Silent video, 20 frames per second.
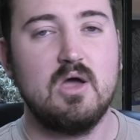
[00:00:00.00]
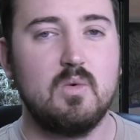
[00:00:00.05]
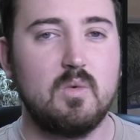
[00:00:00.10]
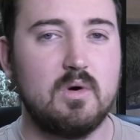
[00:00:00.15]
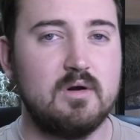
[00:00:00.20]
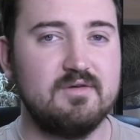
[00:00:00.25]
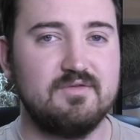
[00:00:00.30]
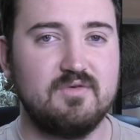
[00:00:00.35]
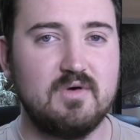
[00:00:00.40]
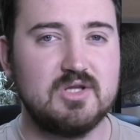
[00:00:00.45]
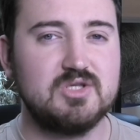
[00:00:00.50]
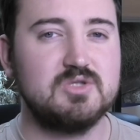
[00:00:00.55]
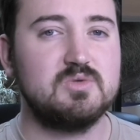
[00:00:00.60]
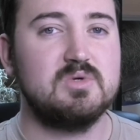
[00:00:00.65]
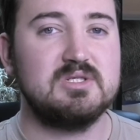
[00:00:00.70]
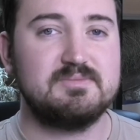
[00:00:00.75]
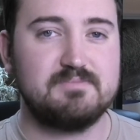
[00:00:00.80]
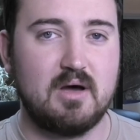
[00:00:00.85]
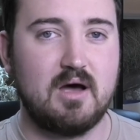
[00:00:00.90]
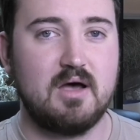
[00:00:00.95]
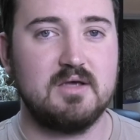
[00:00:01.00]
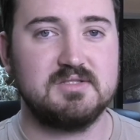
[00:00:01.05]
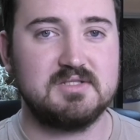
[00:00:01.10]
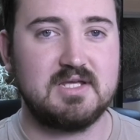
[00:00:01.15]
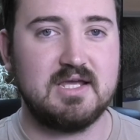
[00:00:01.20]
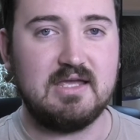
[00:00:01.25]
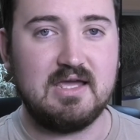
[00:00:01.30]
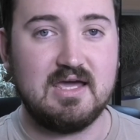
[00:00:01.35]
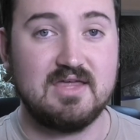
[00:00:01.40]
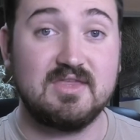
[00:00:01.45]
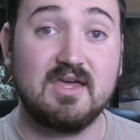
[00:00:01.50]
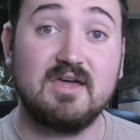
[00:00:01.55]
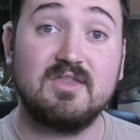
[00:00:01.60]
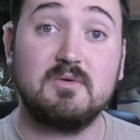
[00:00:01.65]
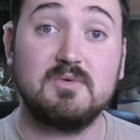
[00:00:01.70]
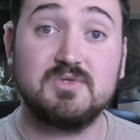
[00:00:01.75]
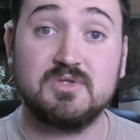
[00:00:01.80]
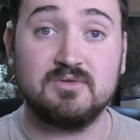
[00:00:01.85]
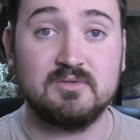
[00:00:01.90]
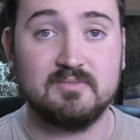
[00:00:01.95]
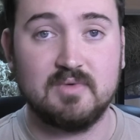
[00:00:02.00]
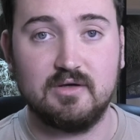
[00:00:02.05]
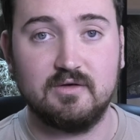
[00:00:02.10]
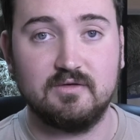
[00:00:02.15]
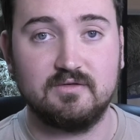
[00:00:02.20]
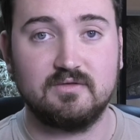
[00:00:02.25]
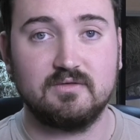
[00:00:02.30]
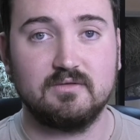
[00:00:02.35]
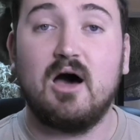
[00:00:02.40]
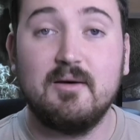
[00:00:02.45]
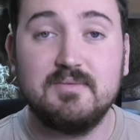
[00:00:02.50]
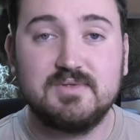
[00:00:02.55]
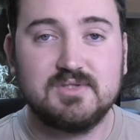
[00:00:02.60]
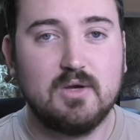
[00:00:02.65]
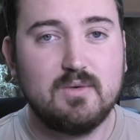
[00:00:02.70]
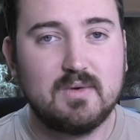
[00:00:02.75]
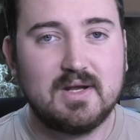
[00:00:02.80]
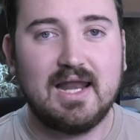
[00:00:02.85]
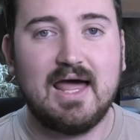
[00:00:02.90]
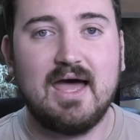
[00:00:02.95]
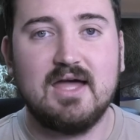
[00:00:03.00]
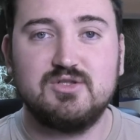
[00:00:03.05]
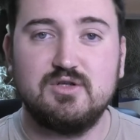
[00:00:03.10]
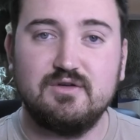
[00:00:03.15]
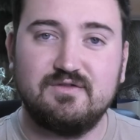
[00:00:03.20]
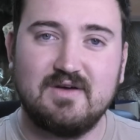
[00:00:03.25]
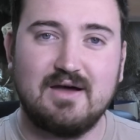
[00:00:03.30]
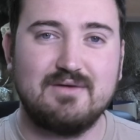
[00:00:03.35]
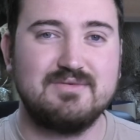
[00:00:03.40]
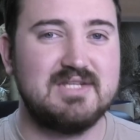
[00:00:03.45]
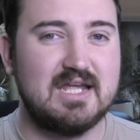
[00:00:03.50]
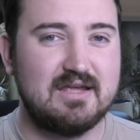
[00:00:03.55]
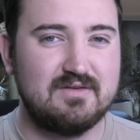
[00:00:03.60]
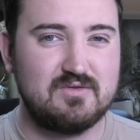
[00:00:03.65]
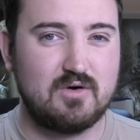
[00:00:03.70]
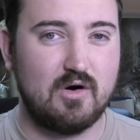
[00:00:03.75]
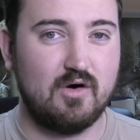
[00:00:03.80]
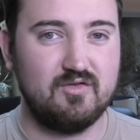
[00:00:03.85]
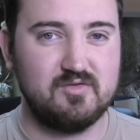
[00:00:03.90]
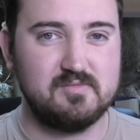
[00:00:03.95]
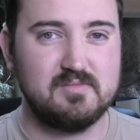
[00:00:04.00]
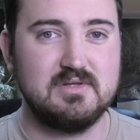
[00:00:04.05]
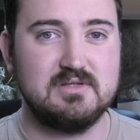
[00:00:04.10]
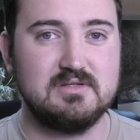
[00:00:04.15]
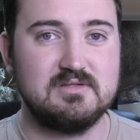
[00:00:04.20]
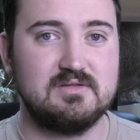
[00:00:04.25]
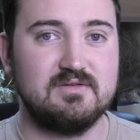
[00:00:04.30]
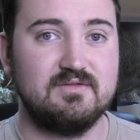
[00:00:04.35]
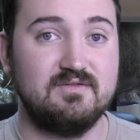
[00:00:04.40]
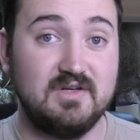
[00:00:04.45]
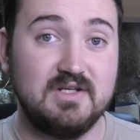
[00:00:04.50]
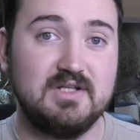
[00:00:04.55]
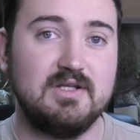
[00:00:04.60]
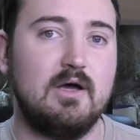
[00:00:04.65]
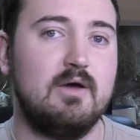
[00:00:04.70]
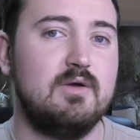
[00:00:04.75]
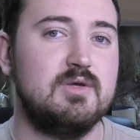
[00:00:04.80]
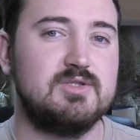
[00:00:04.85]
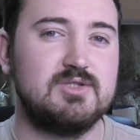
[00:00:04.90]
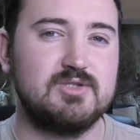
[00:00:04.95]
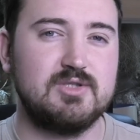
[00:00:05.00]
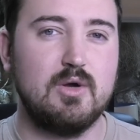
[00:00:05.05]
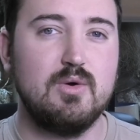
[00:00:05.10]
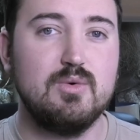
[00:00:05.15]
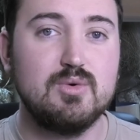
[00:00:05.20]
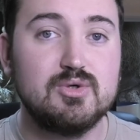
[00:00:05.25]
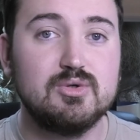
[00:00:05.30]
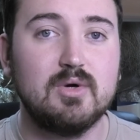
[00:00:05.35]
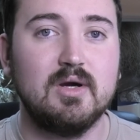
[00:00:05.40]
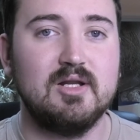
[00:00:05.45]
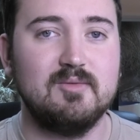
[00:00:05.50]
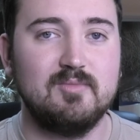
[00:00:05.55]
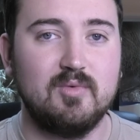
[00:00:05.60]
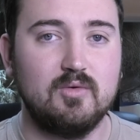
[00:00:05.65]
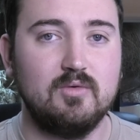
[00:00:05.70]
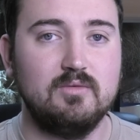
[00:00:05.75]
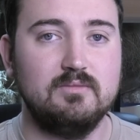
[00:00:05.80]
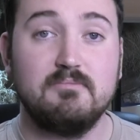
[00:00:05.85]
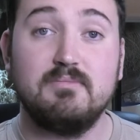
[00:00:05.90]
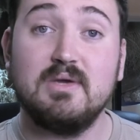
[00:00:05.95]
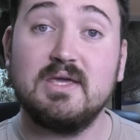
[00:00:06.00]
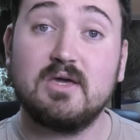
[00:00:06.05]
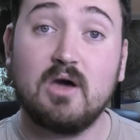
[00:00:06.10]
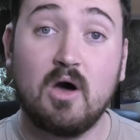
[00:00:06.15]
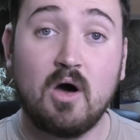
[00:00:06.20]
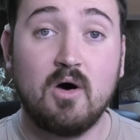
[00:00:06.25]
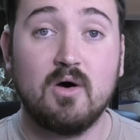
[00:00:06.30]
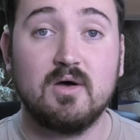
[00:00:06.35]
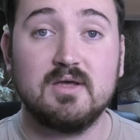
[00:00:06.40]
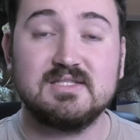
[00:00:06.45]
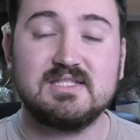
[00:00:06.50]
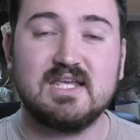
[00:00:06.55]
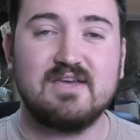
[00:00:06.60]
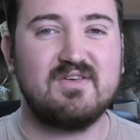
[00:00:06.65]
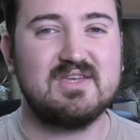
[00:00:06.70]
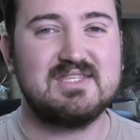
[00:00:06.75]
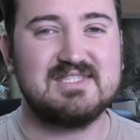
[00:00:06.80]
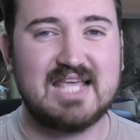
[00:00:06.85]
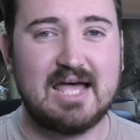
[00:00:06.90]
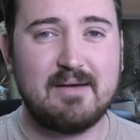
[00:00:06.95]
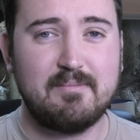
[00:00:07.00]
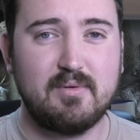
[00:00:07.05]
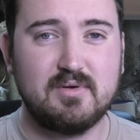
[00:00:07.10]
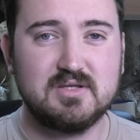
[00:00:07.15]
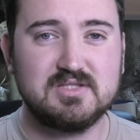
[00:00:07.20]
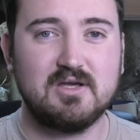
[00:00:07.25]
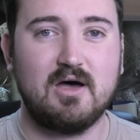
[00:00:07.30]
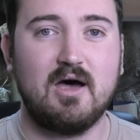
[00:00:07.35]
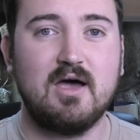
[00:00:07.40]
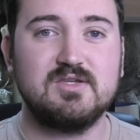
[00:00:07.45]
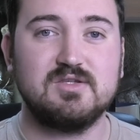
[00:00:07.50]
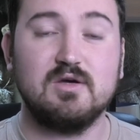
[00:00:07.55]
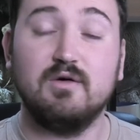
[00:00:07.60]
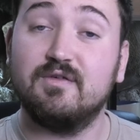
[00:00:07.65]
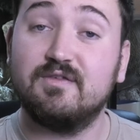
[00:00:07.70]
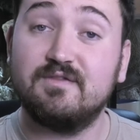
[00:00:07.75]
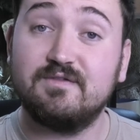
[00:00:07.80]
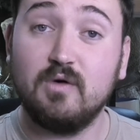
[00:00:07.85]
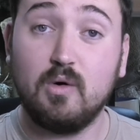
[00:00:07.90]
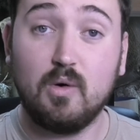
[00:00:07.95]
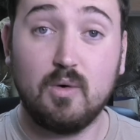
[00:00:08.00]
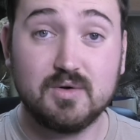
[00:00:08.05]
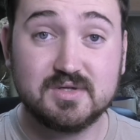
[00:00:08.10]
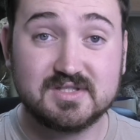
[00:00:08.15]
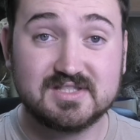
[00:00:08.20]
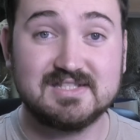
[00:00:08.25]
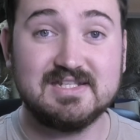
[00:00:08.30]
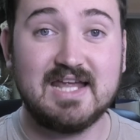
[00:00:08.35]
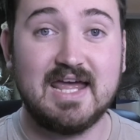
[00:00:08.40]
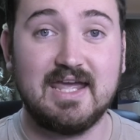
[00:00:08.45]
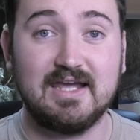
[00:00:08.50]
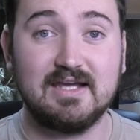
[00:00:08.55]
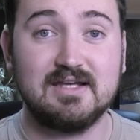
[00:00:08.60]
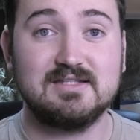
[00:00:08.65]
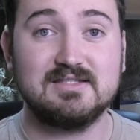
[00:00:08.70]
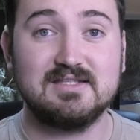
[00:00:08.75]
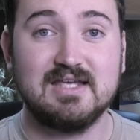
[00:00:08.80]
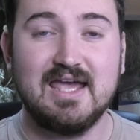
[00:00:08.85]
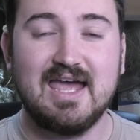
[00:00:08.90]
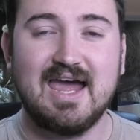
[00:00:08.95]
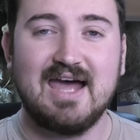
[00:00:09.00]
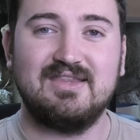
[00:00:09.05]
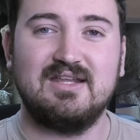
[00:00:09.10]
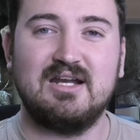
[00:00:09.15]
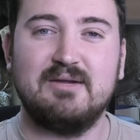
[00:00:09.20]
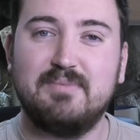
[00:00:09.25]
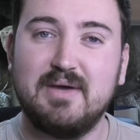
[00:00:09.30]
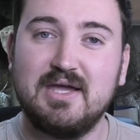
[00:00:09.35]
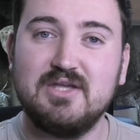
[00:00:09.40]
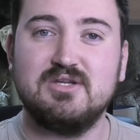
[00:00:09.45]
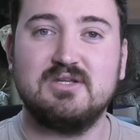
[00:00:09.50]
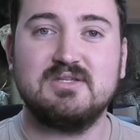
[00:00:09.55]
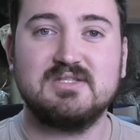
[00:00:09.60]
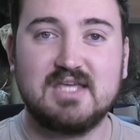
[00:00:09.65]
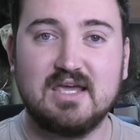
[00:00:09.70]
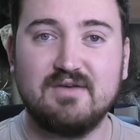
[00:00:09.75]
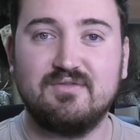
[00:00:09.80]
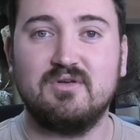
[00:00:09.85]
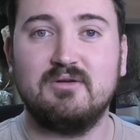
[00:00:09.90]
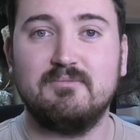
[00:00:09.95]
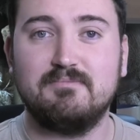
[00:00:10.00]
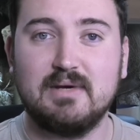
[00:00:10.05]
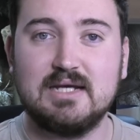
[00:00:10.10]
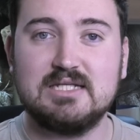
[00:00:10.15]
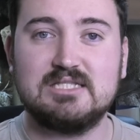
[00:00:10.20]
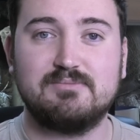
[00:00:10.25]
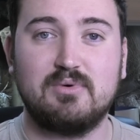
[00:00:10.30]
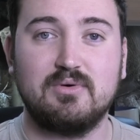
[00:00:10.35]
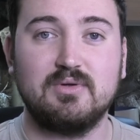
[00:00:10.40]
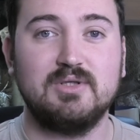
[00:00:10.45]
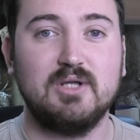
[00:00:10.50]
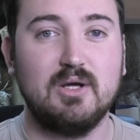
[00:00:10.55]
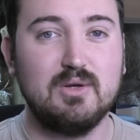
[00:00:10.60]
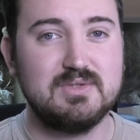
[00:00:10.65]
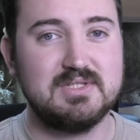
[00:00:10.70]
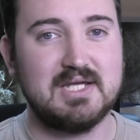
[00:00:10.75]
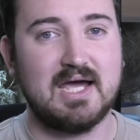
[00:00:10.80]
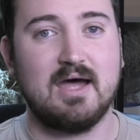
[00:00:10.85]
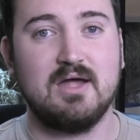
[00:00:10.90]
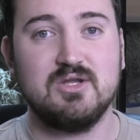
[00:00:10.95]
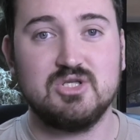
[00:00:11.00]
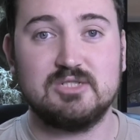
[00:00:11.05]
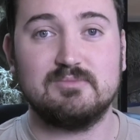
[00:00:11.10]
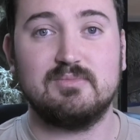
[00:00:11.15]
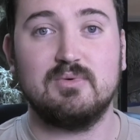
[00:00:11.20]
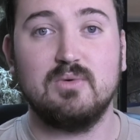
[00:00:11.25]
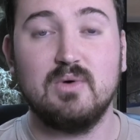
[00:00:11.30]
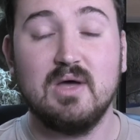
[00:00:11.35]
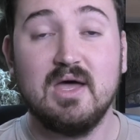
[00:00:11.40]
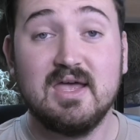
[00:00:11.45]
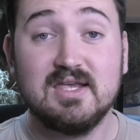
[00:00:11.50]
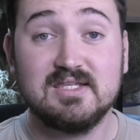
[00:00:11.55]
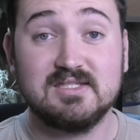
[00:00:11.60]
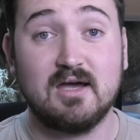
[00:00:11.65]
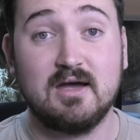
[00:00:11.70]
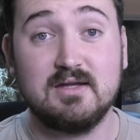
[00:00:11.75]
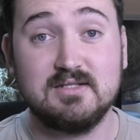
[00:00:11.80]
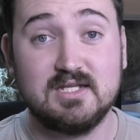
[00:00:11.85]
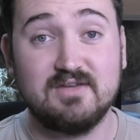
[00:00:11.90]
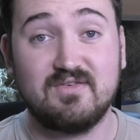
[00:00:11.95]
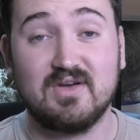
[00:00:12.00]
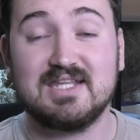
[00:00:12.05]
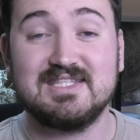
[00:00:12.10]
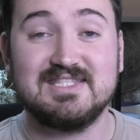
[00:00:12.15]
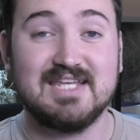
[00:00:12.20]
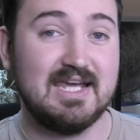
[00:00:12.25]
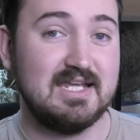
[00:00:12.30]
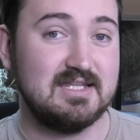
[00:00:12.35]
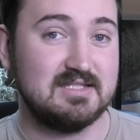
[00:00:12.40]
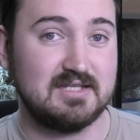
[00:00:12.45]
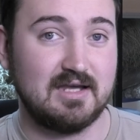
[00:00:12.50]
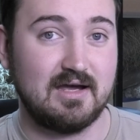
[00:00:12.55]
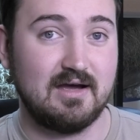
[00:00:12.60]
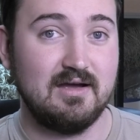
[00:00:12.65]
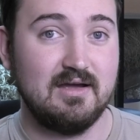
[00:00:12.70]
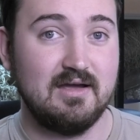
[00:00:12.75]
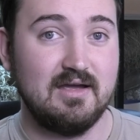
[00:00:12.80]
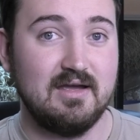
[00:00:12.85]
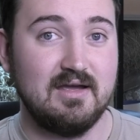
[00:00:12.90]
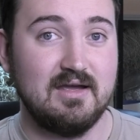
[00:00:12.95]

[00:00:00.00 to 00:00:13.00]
One of which was basking and the other was on the move. I'm so glad you found Dave Kaufman's video so credible, because if a sample size of 4 snakes and then opinions given based upon no tangible scientific data